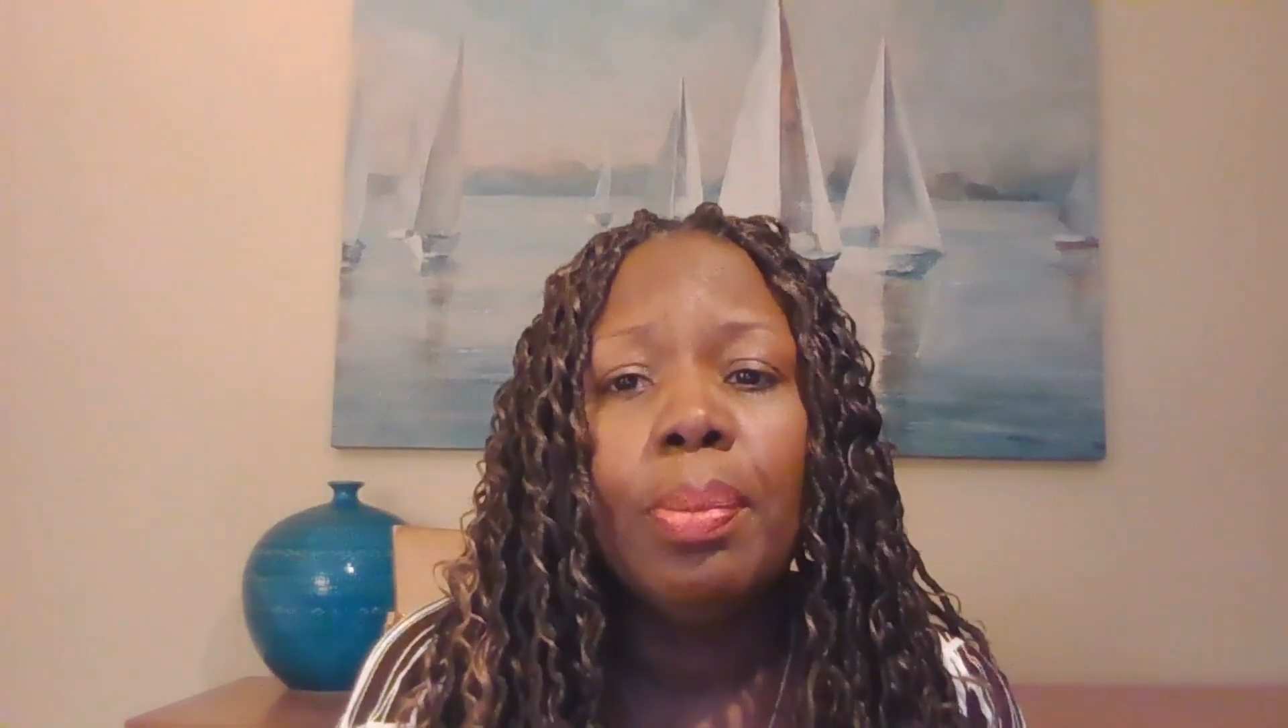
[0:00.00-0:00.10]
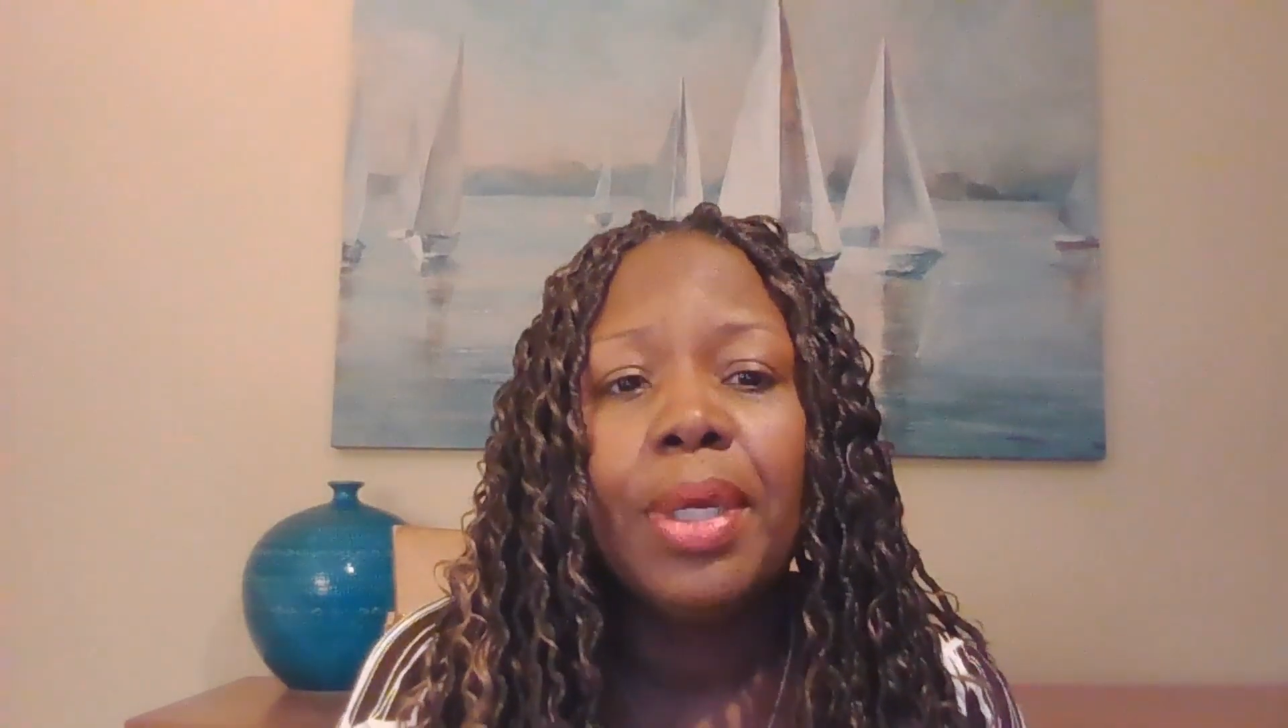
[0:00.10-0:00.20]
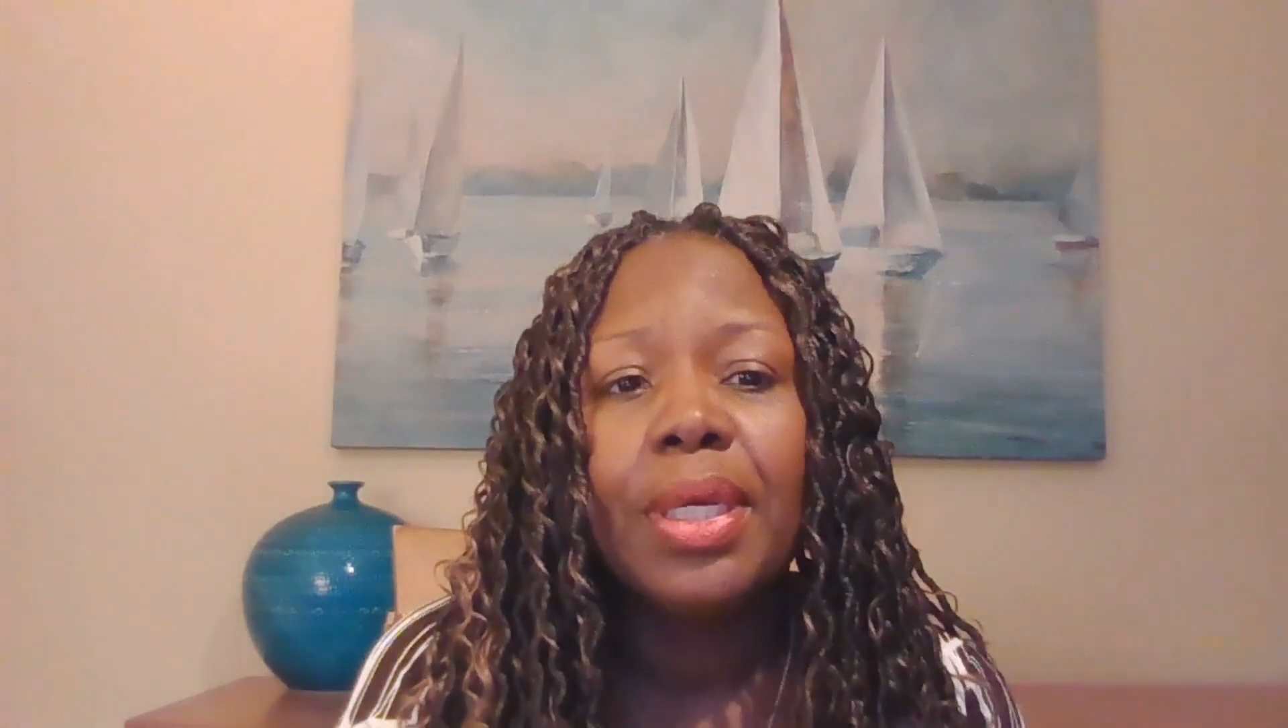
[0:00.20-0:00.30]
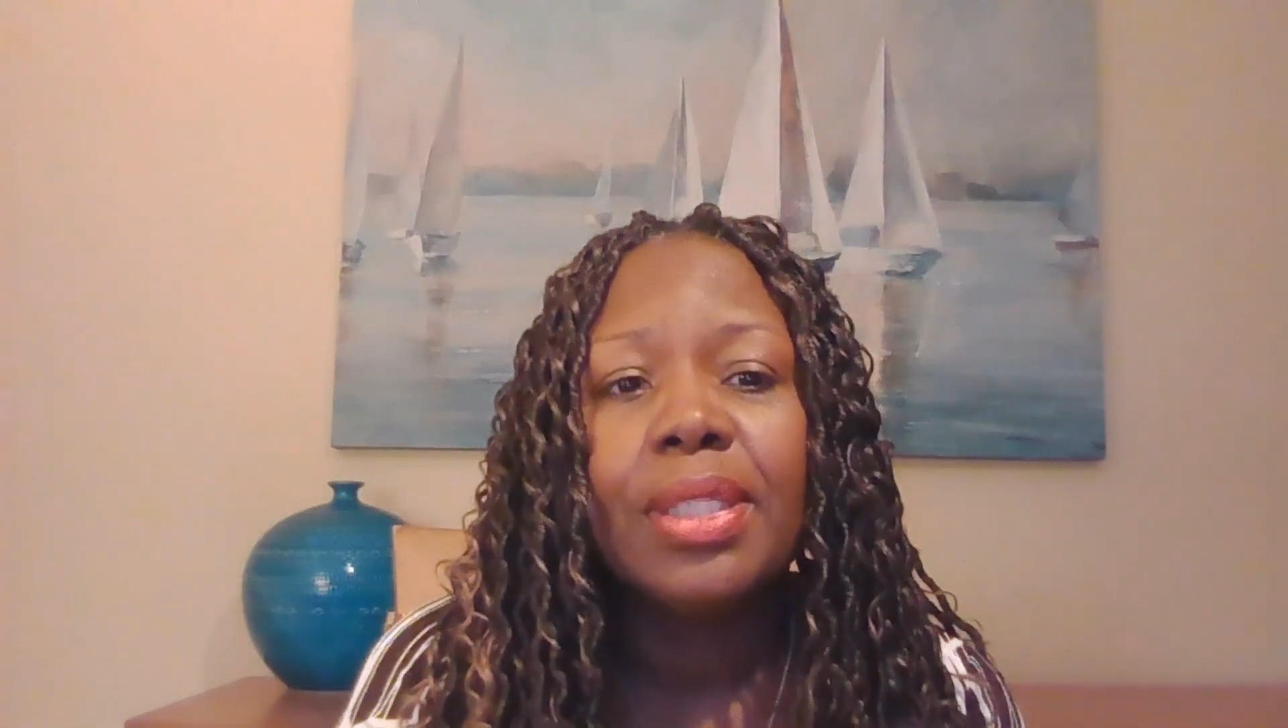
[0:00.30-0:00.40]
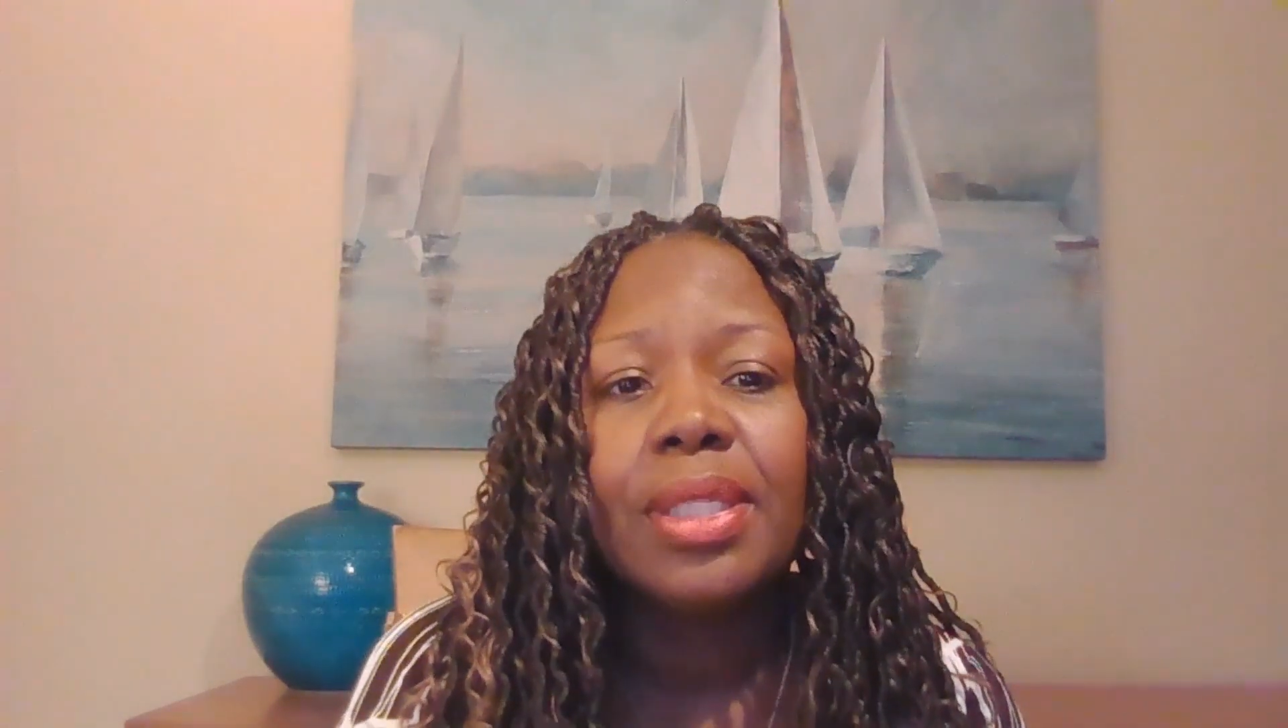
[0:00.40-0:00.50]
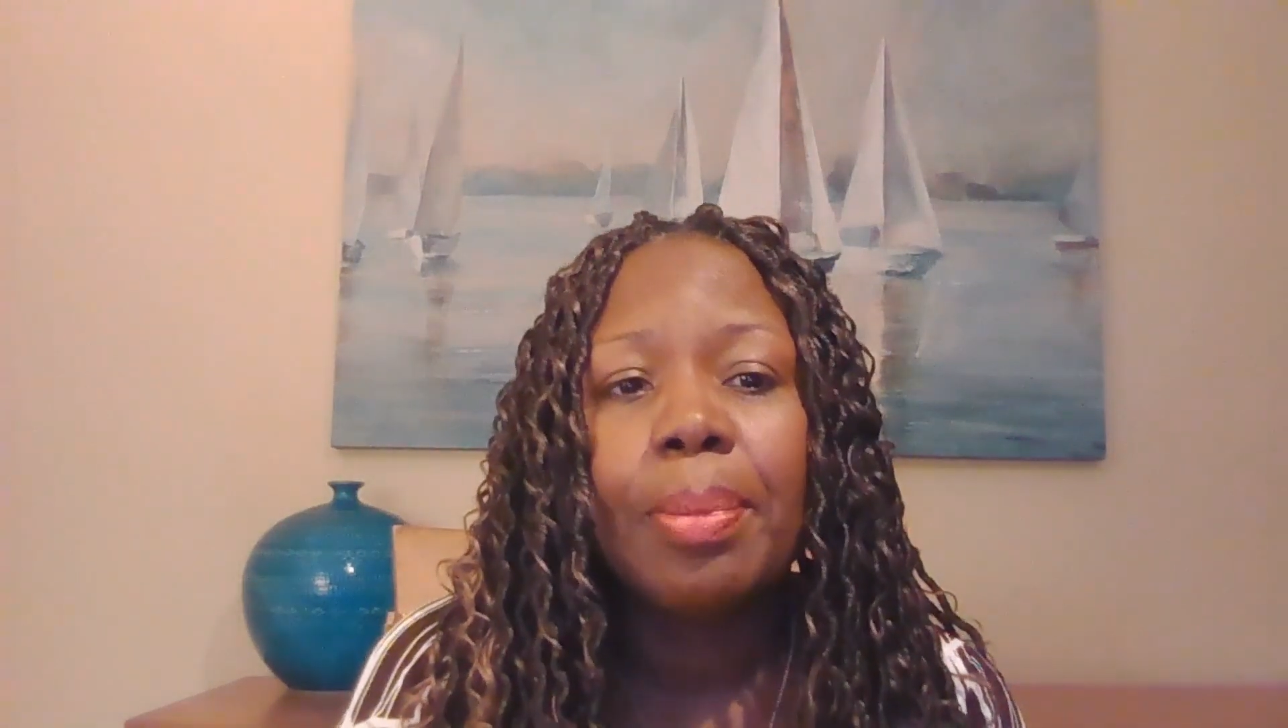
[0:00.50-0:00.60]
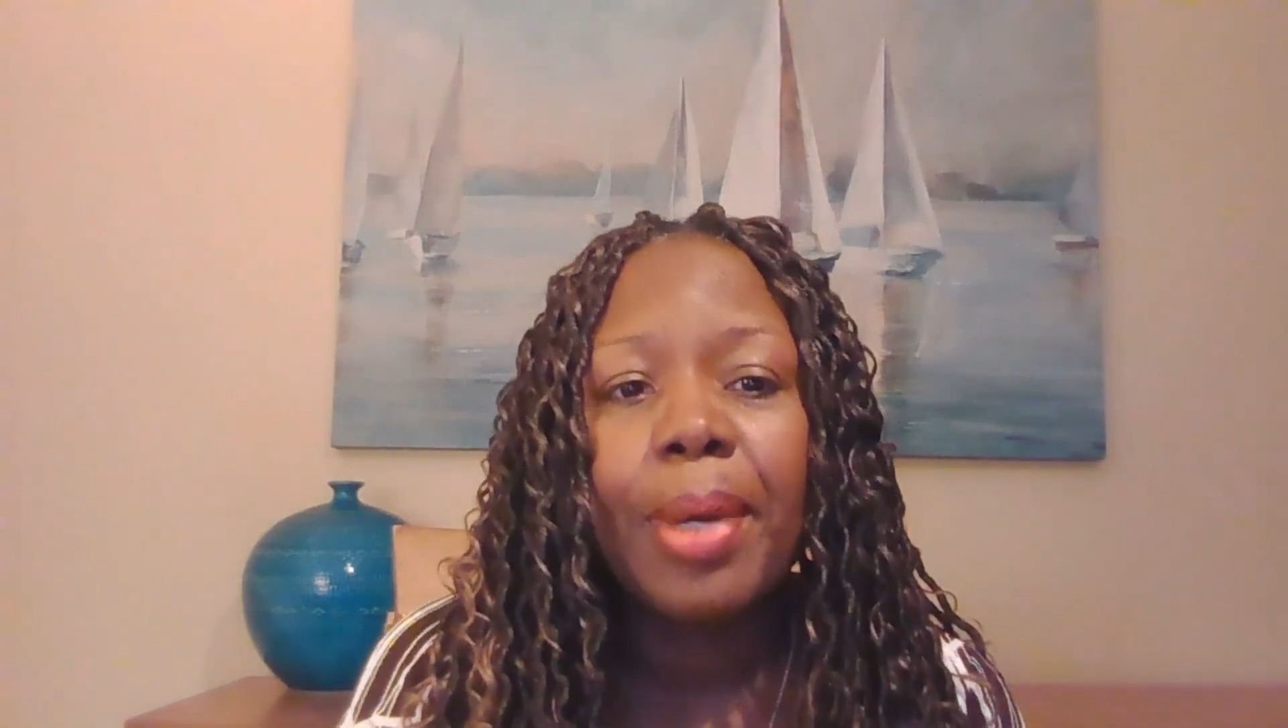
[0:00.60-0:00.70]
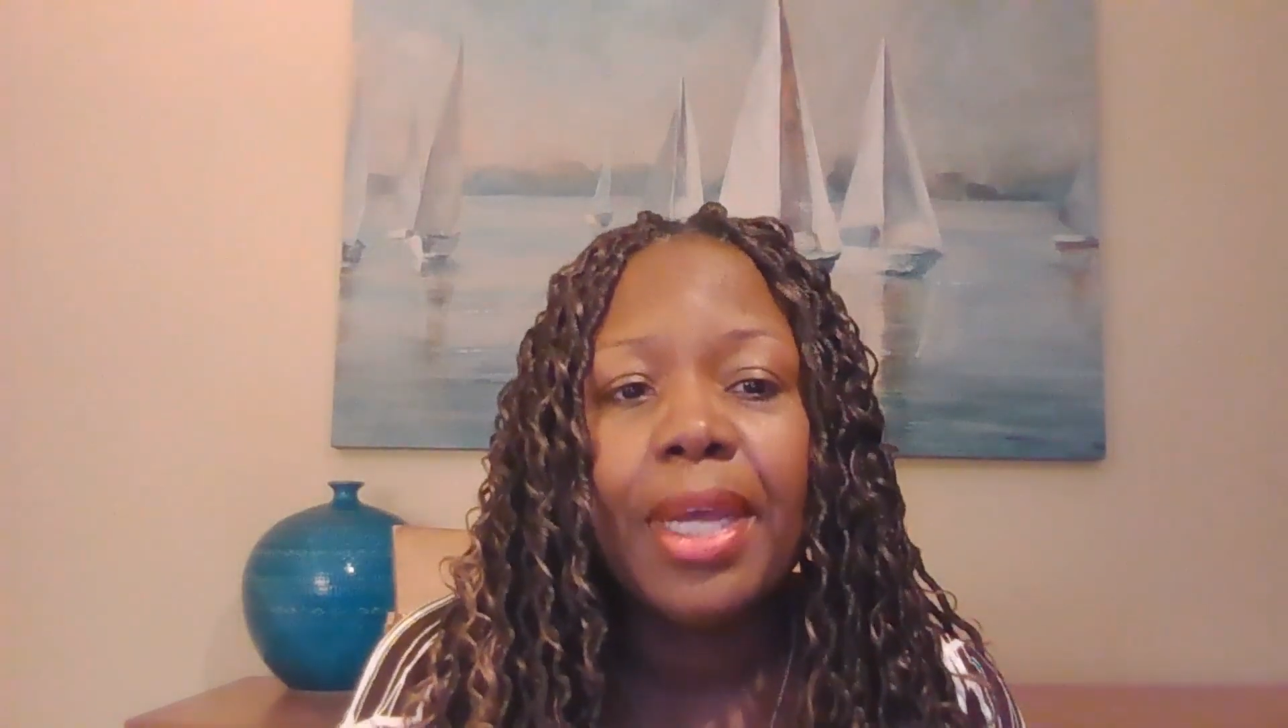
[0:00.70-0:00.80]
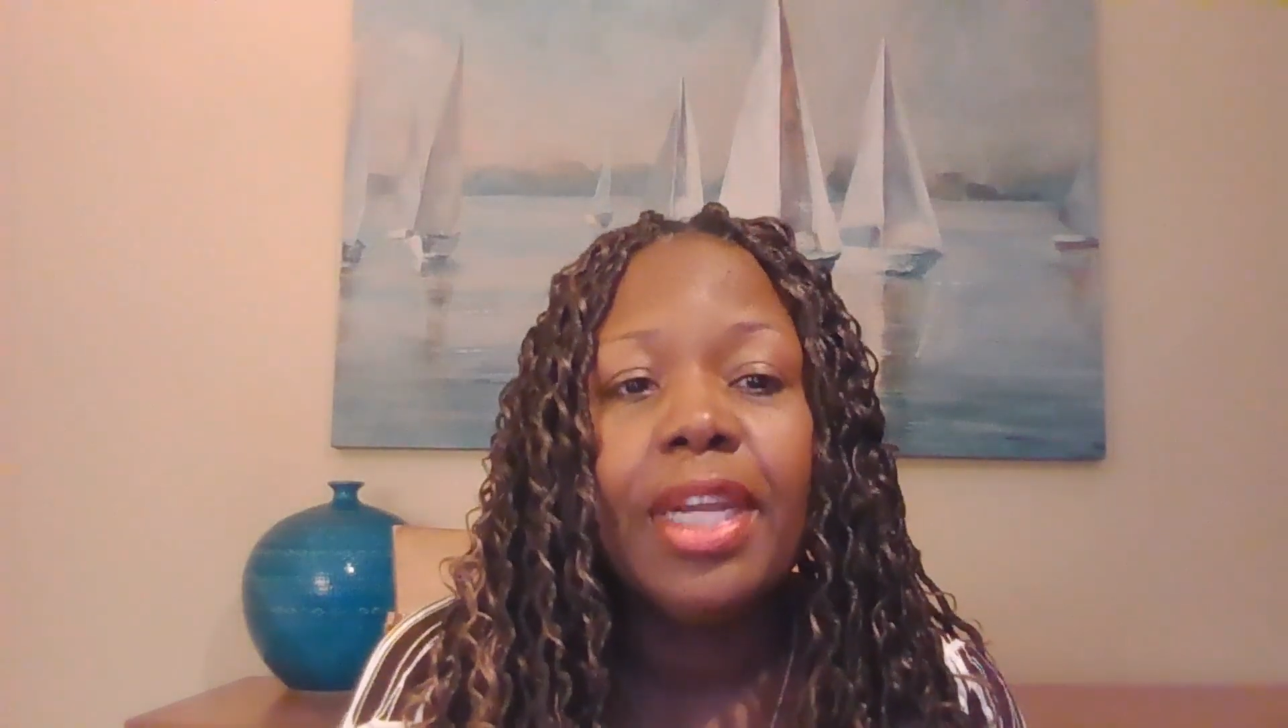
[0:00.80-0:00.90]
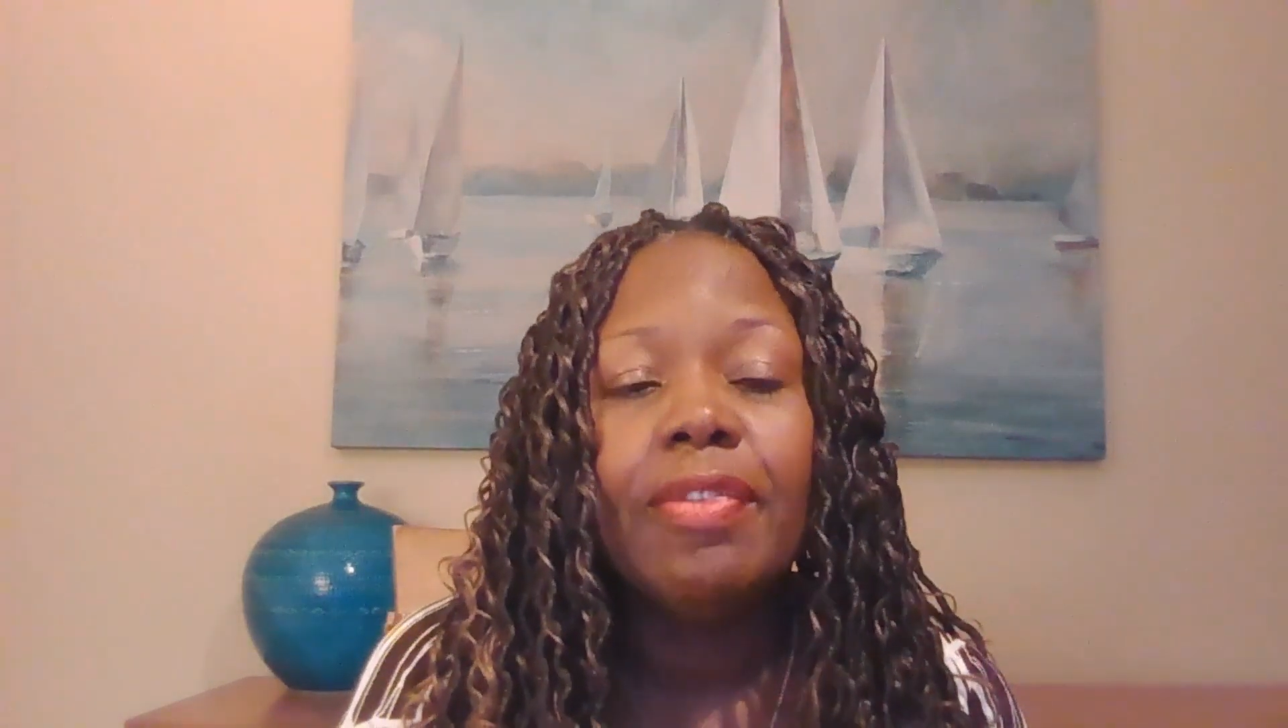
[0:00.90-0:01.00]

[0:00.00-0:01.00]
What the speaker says: because the body